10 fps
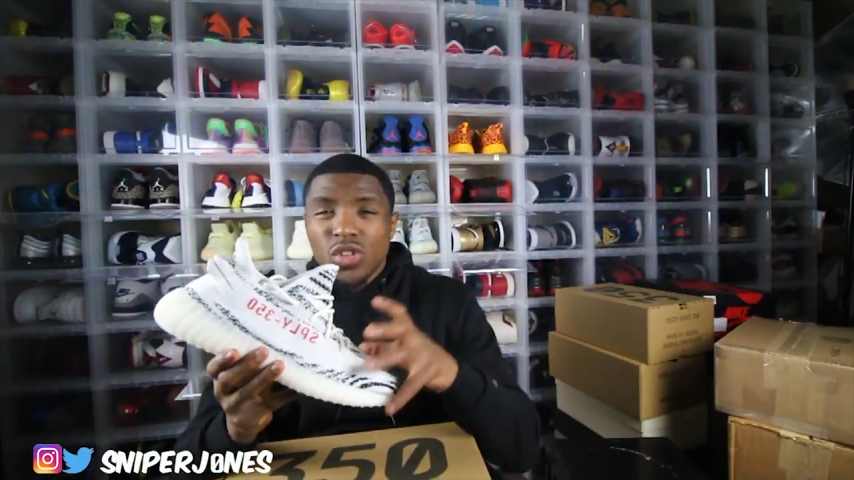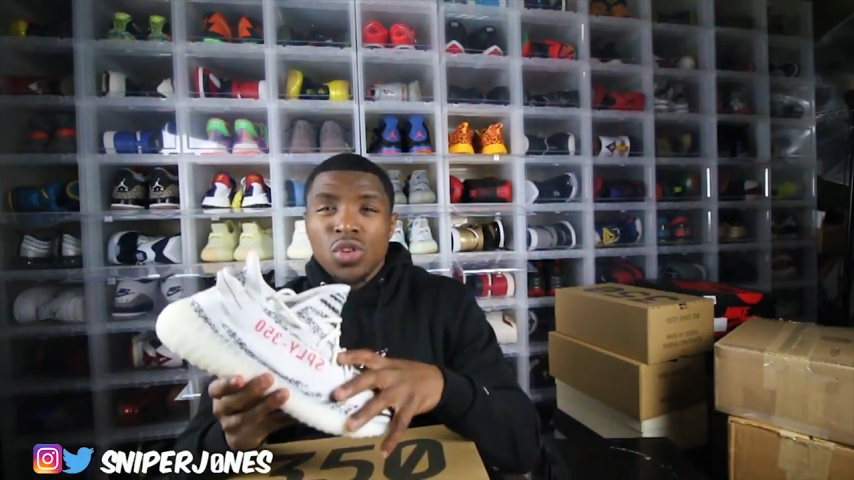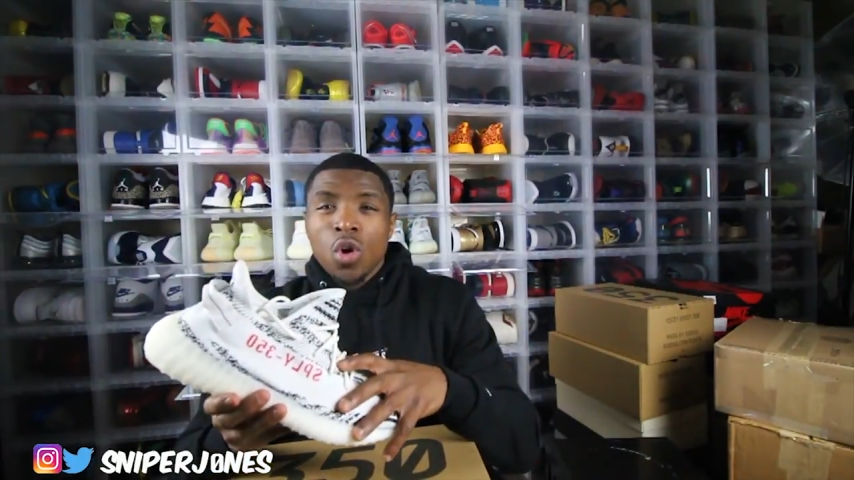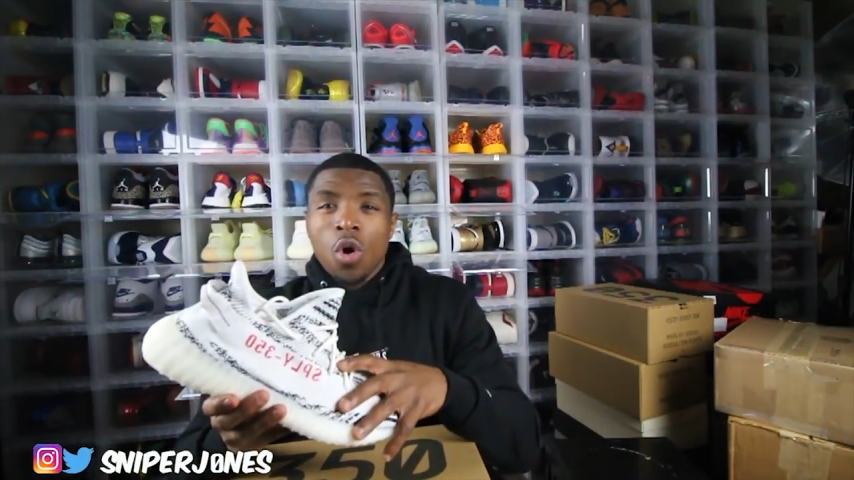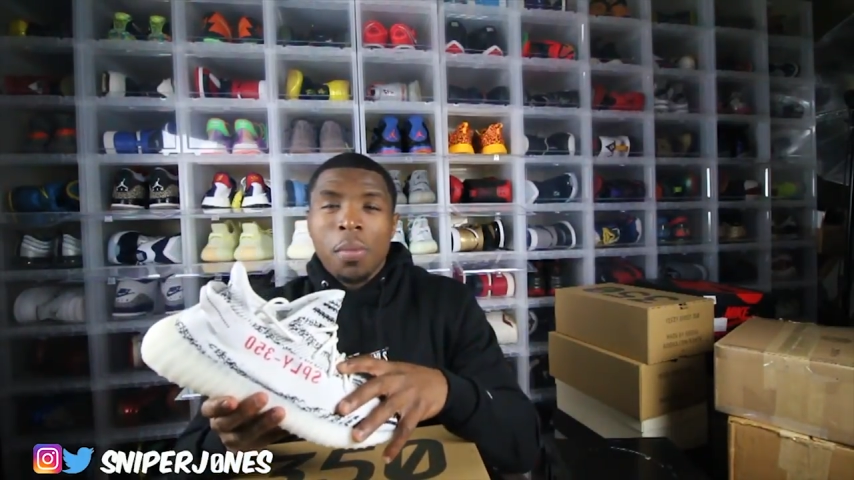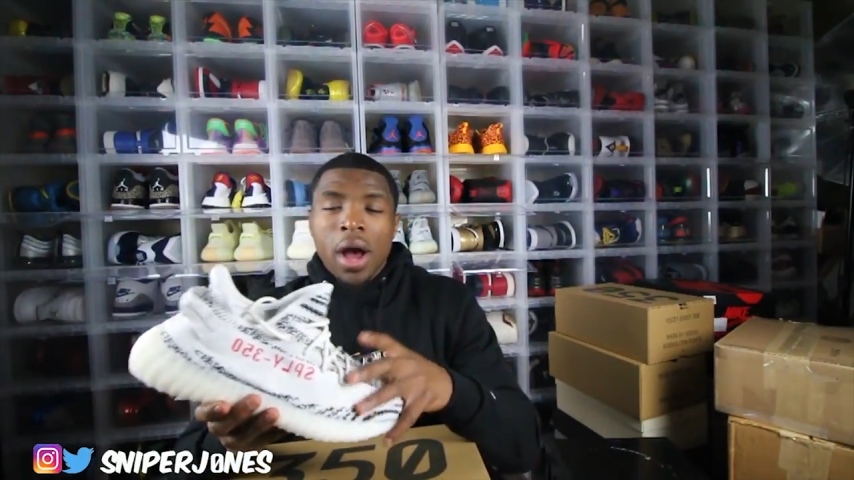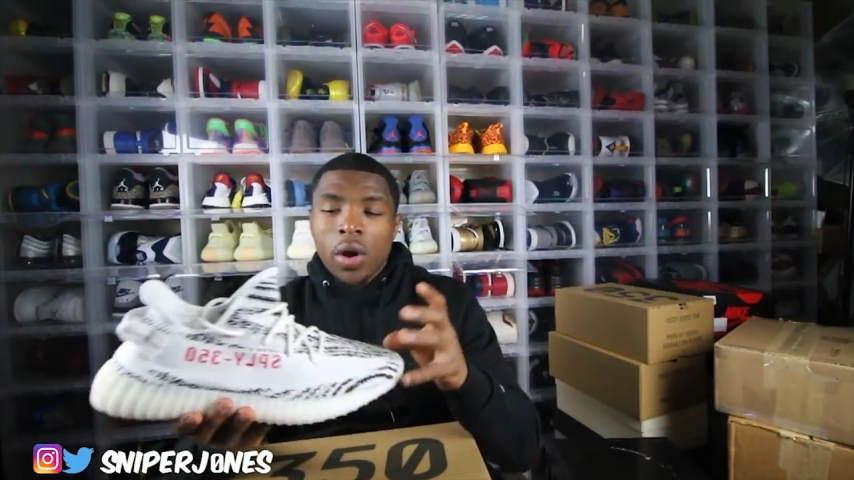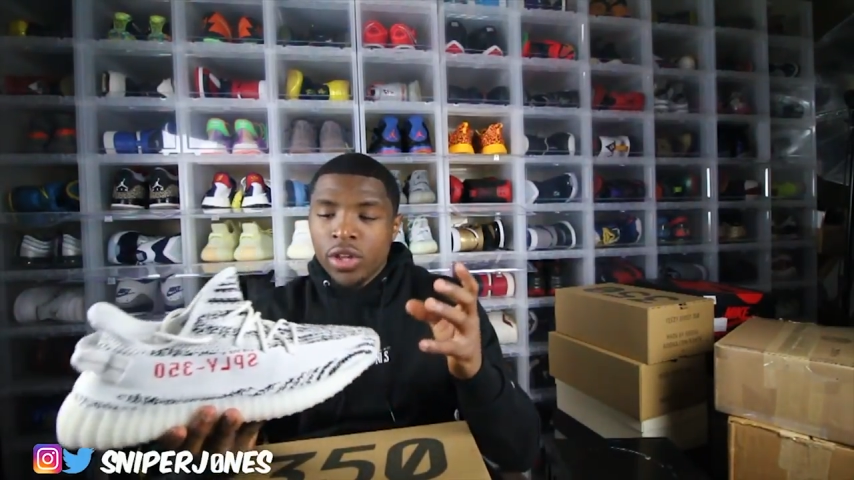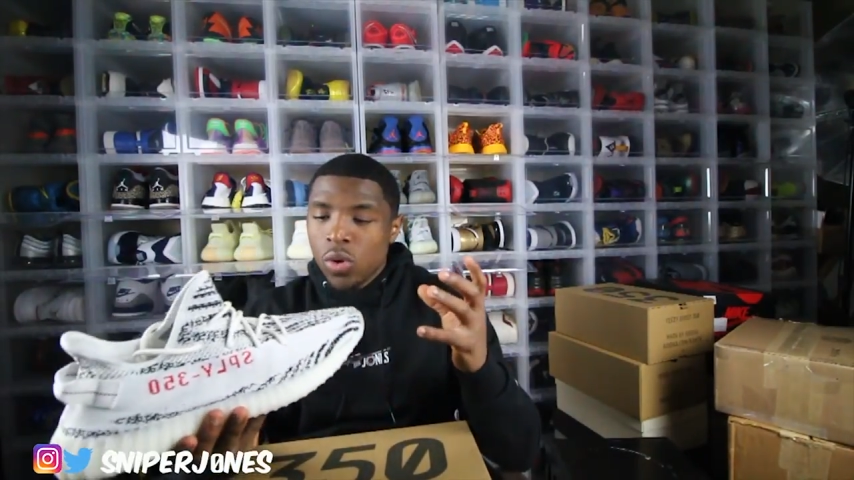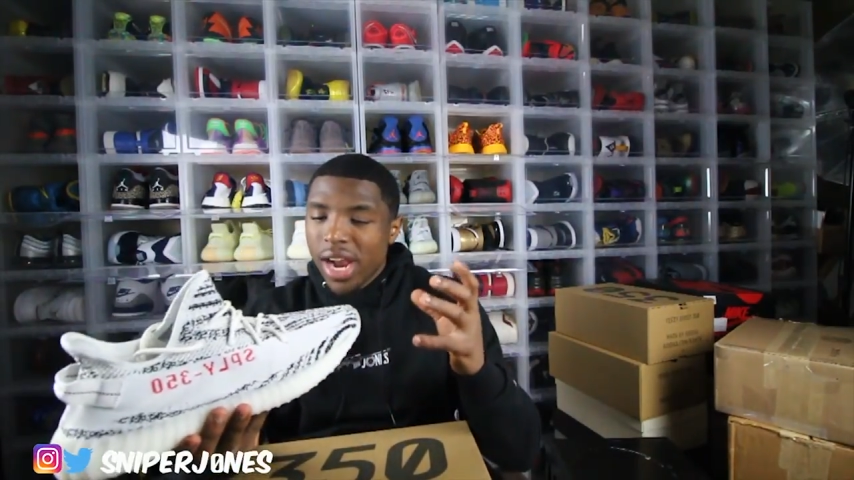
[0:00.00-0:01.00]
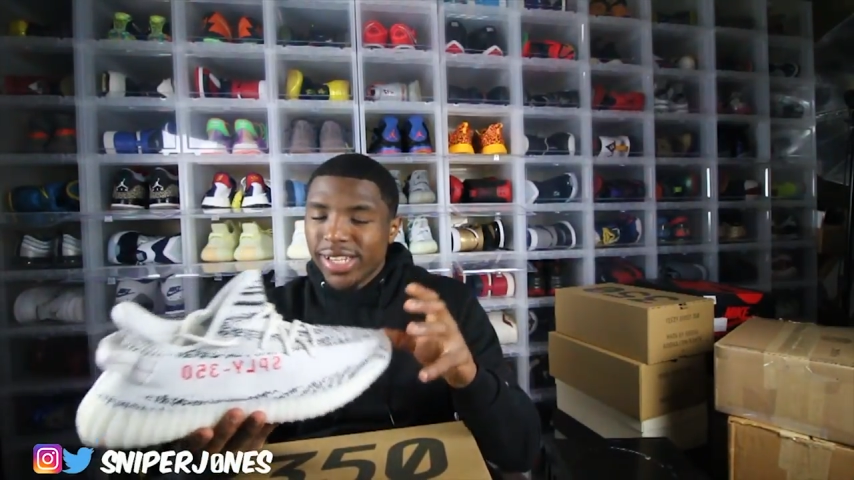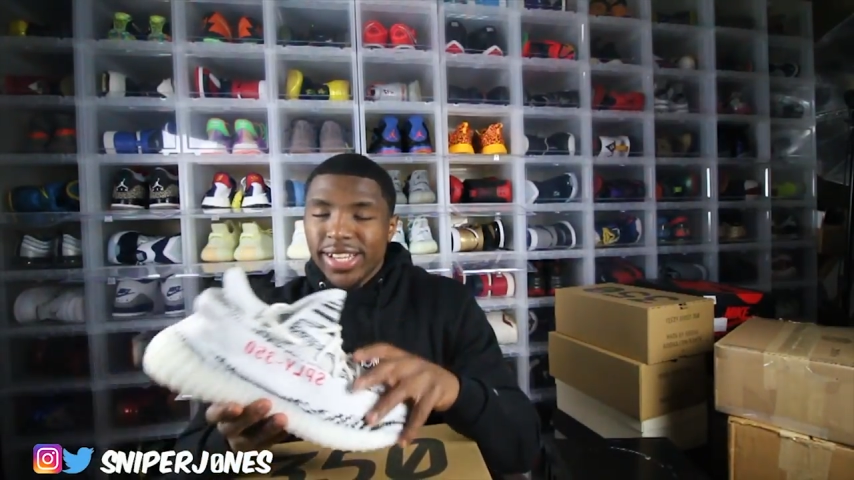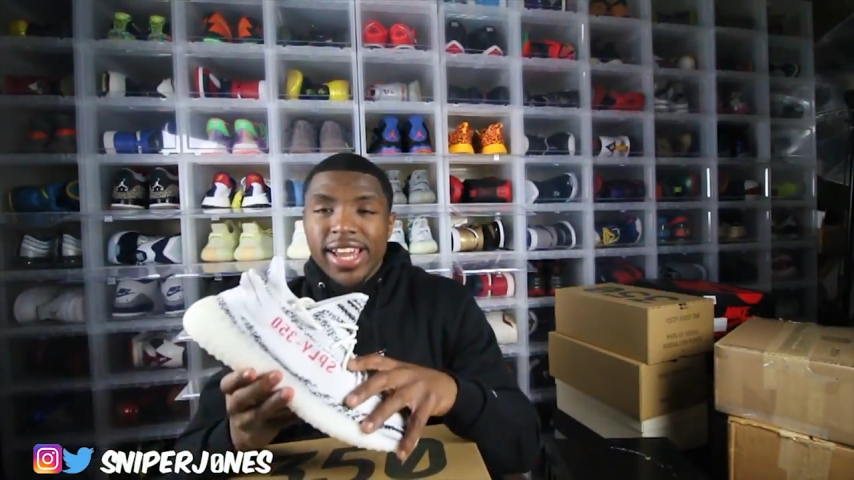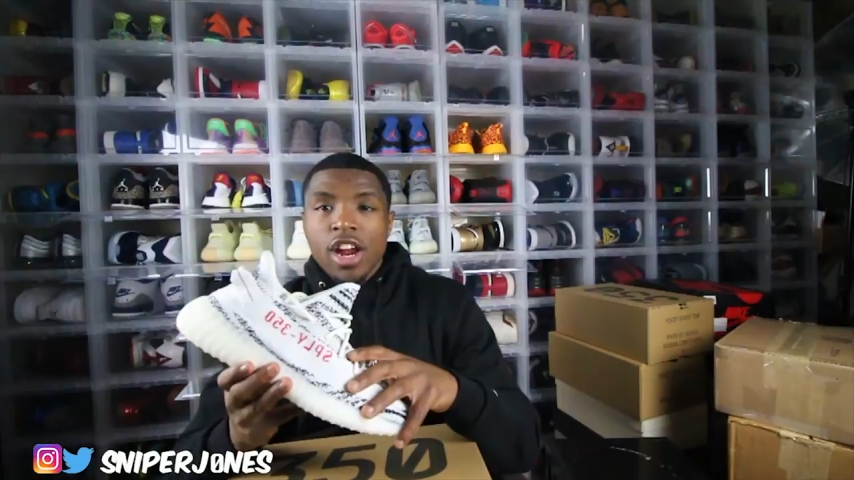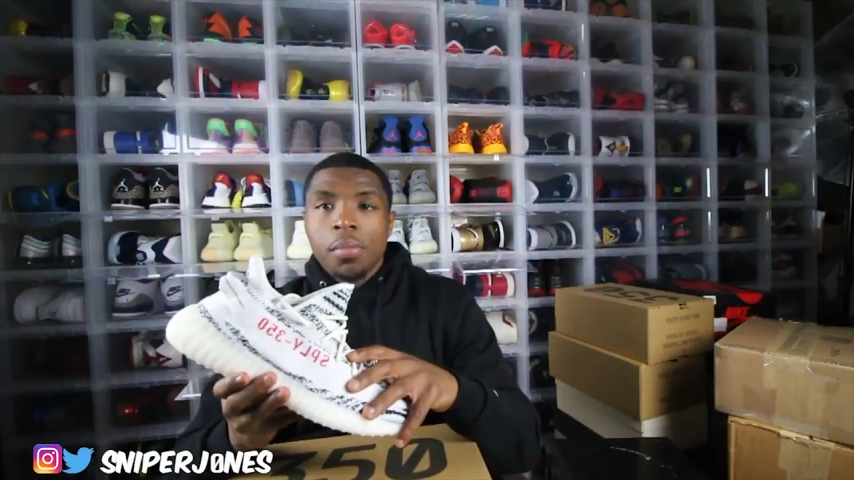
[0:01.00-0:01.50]
you know about and you actually
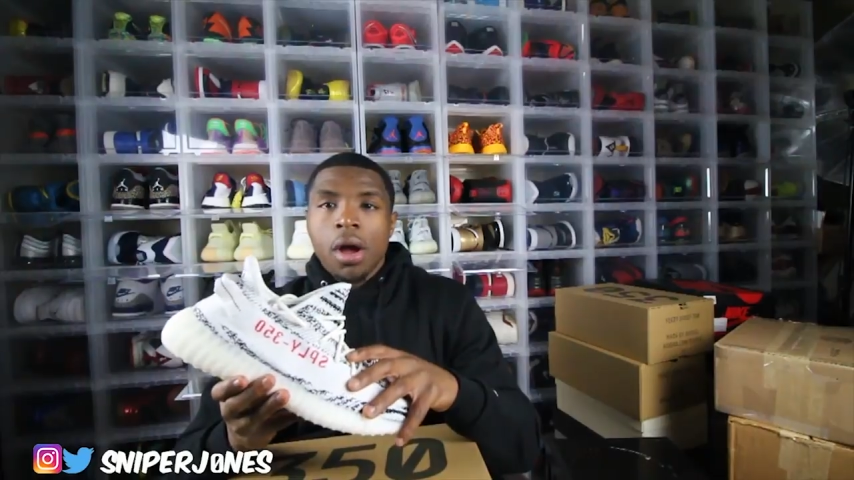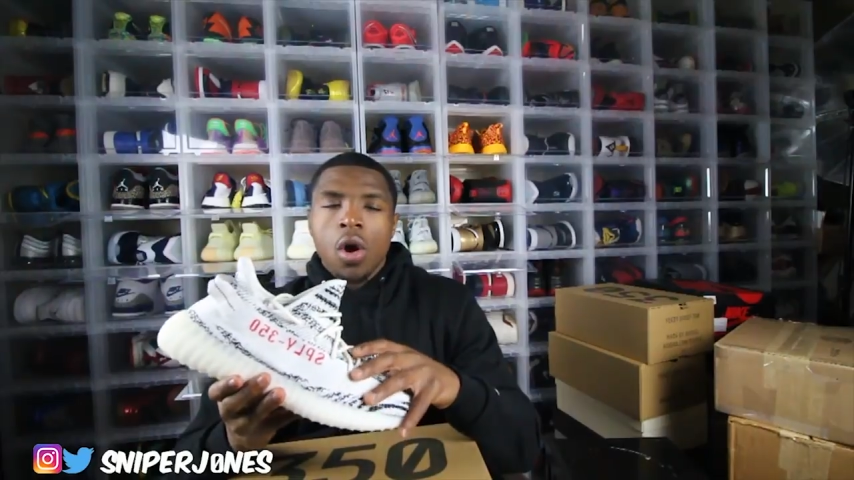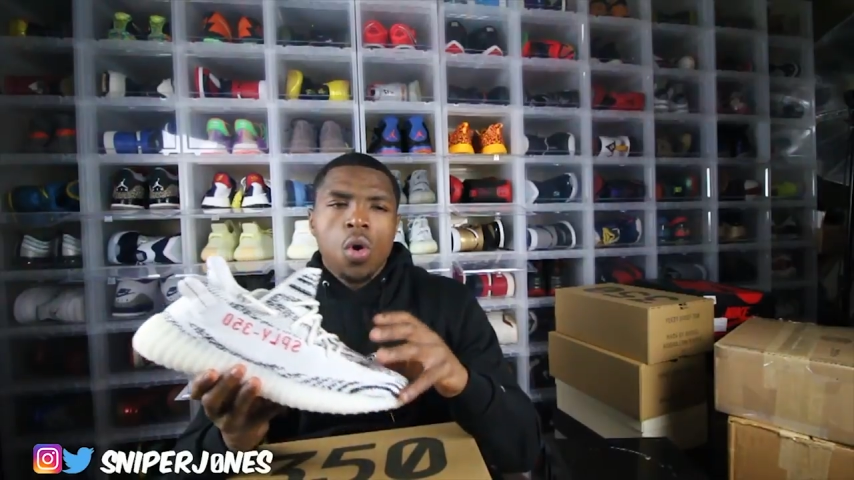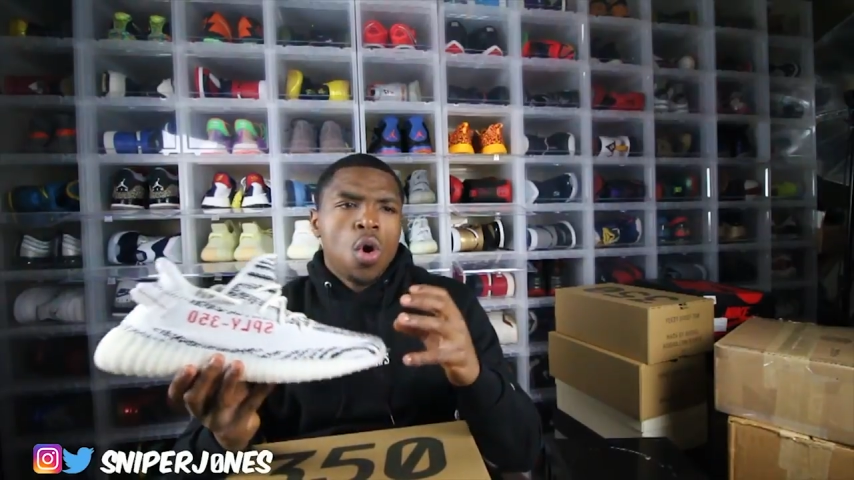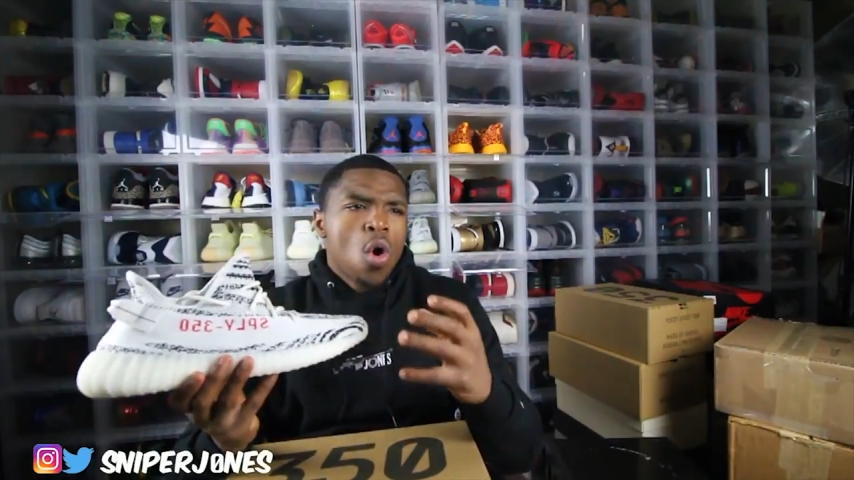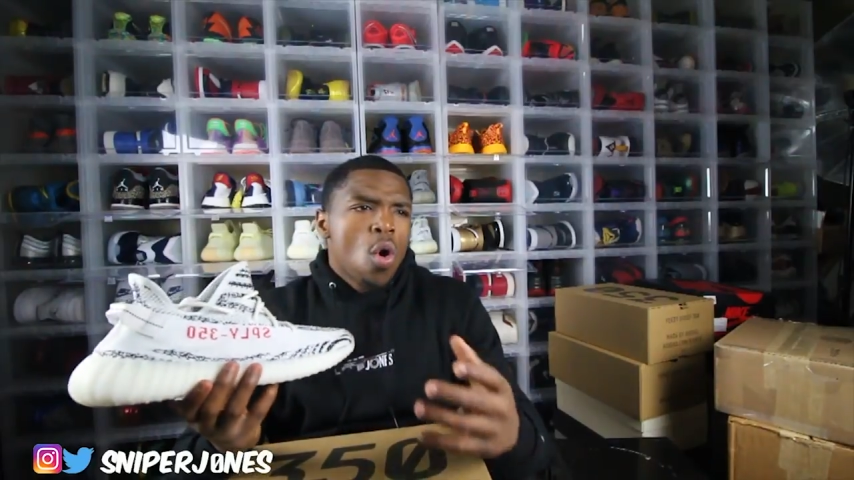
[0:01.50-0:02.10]
care about?